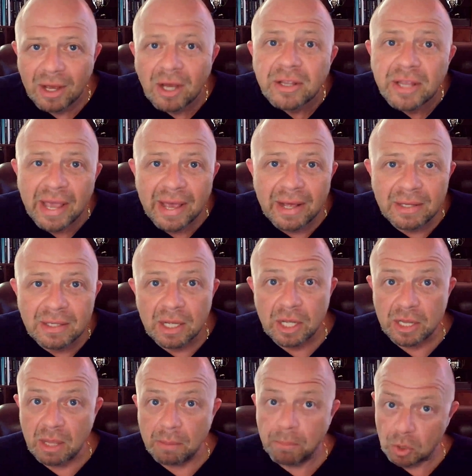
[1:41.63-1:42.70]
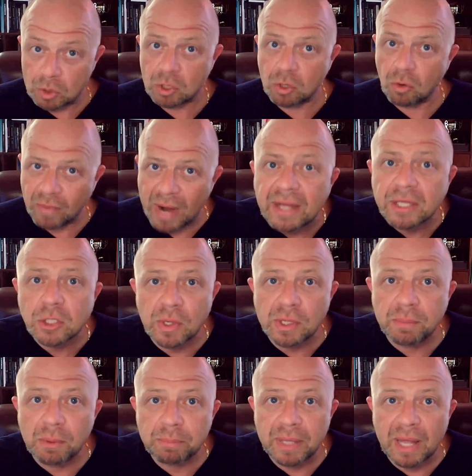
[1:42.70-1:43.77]
the other hand, the most correct
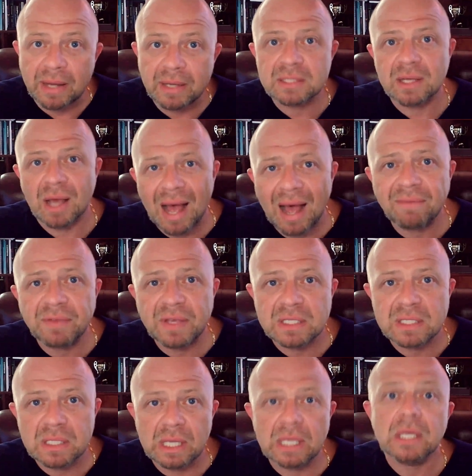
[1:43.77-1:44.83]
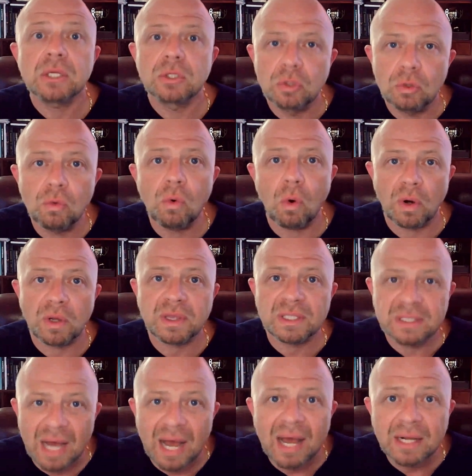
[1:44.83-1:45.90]
treatment plan is obviously do
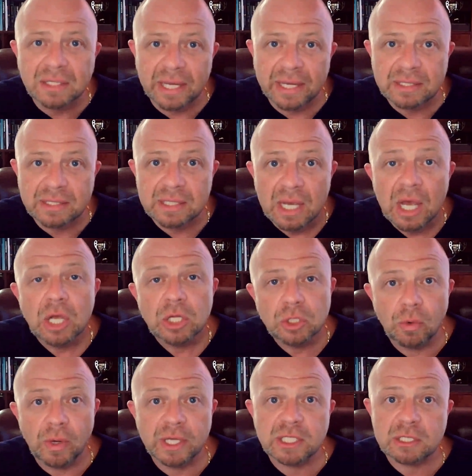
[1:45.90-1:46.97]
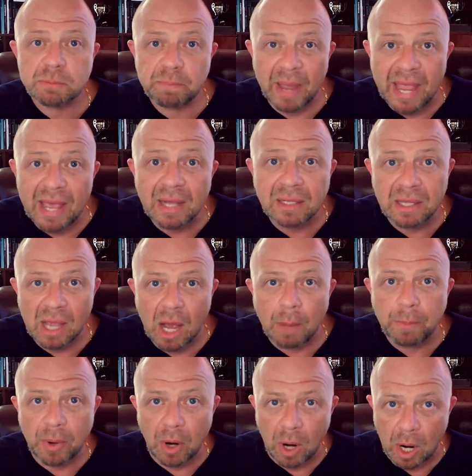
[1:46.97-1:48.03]
orthodontics to expand the
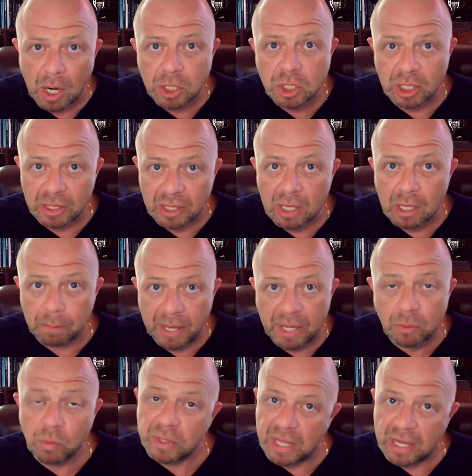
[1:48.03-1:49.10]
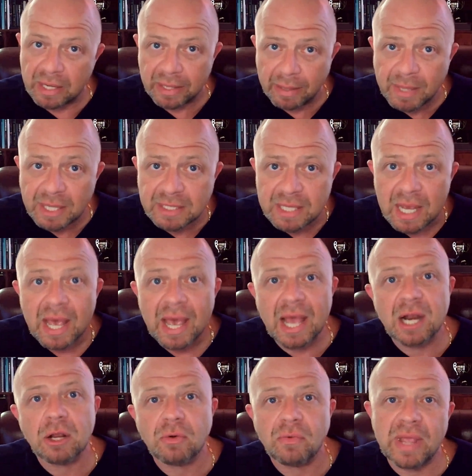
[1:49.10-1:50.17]
upper arch a little bit within limits
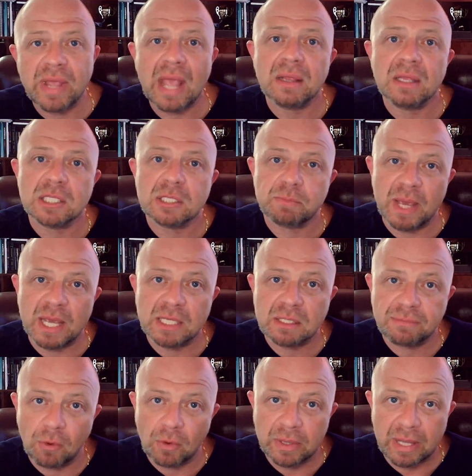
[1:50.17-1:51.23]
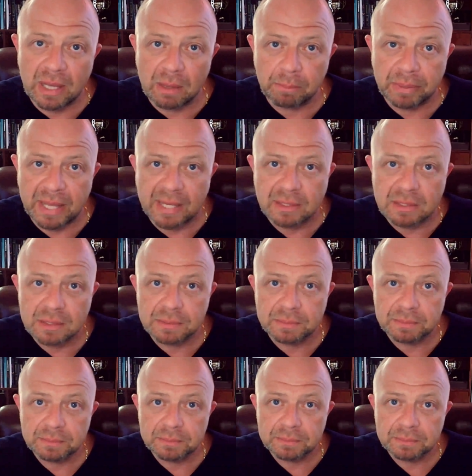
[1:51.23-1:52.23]
and create the space for the implants.